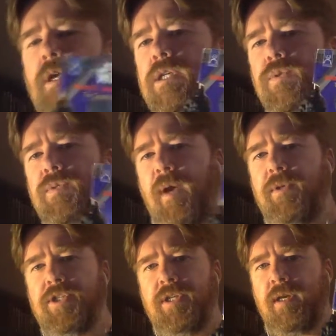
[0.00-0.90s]
This was
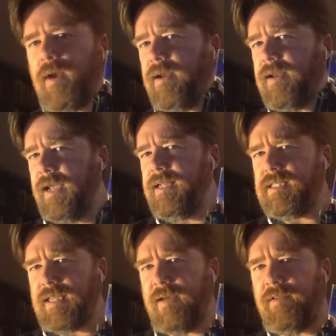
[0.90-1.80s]
published in around
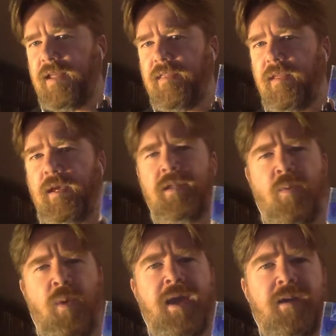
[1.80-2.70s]
'97, I think, in
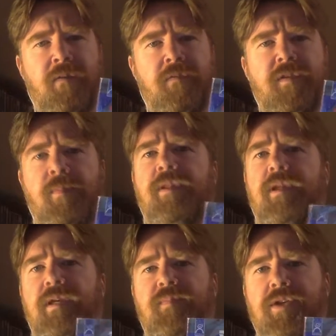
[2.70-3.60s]
the wake of some of
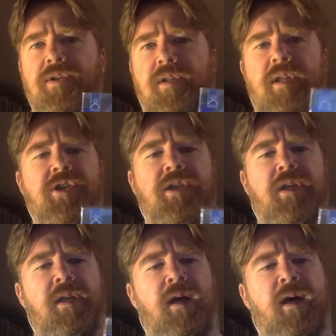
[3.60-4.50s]
the special
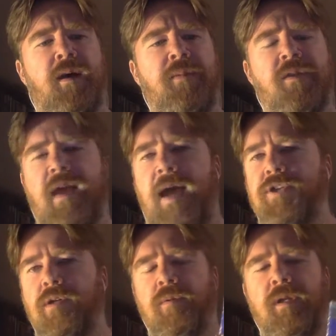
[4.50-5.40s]
edition,
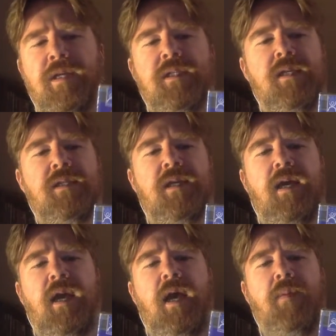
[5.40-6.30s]
theatrical releases.
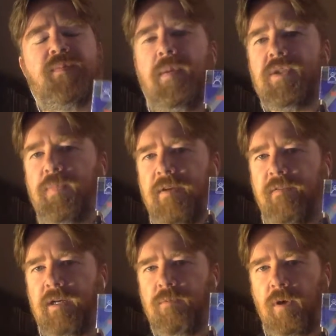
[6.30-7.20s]
It was published by
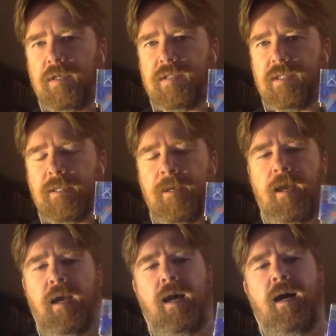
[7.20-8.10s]
Funworks.
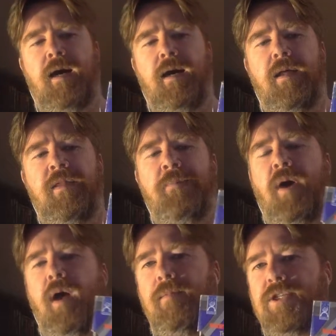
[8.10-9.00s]
They
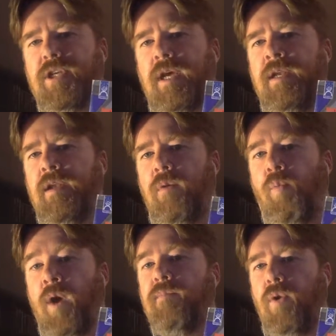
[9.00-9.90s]
published
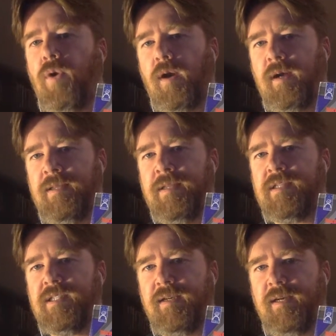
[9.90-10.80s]
one more in
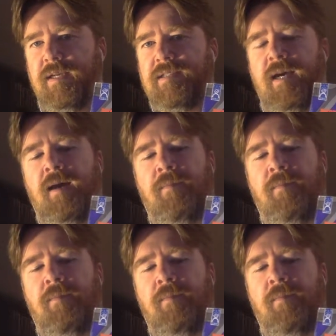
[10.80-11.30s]
this series.